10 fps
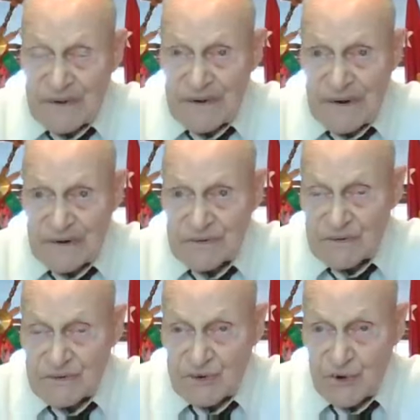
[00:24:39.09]
it hit
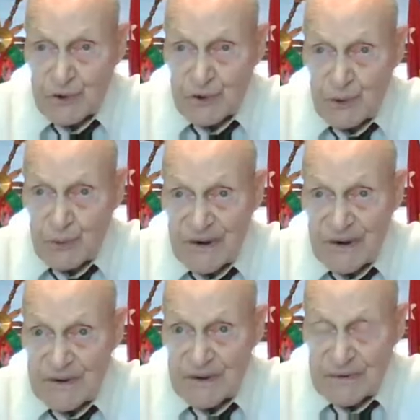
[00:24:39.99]
and shook the
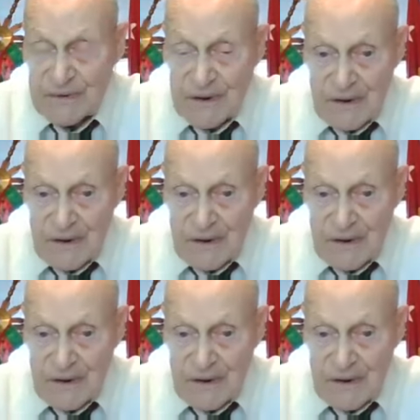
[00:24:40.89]
plane.